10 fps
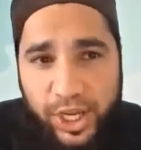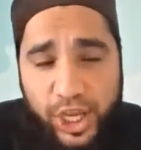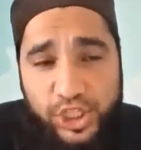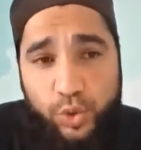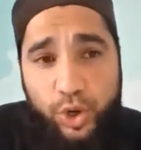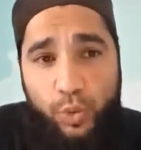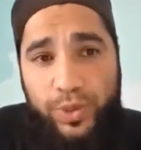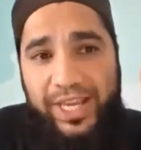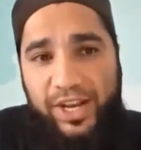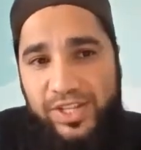So we
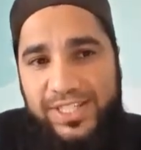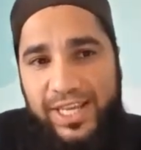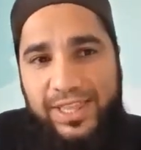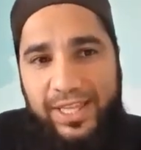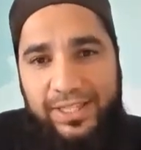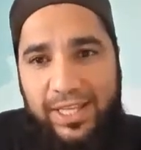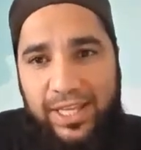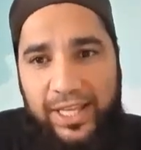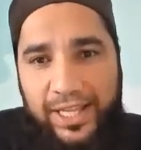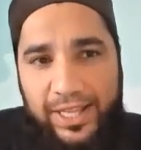cannot say that
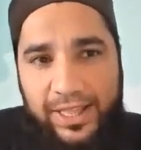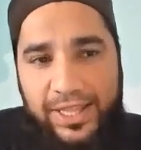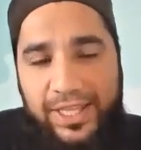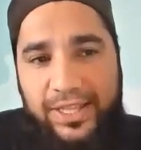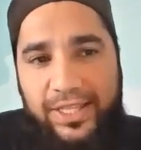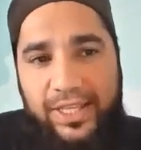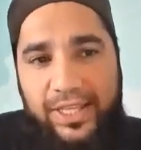the